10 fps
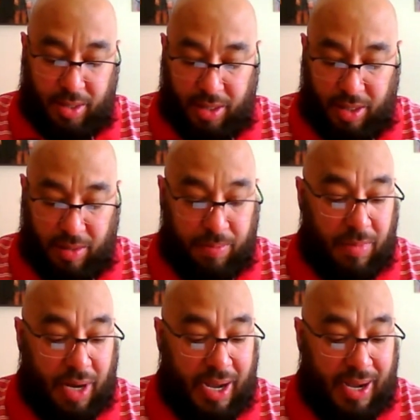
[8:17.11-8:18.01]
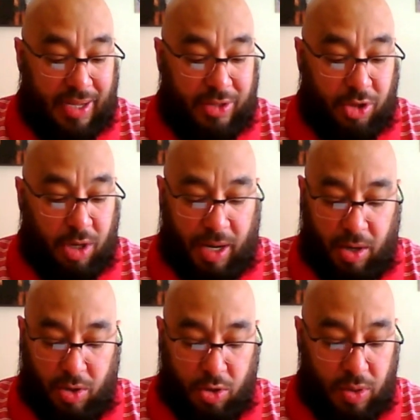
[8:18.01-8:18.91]
I talk
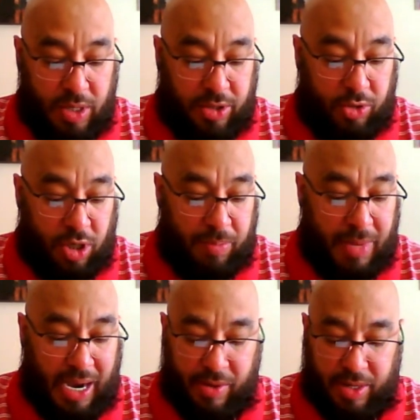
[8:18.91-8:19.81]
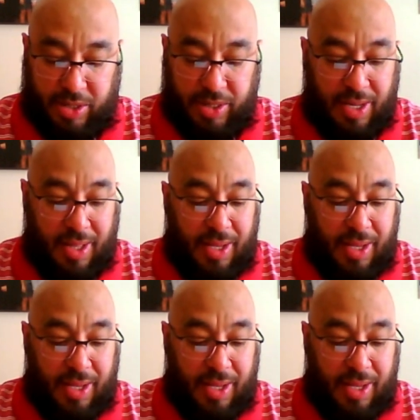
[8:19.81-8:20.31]
about who instituted marriage,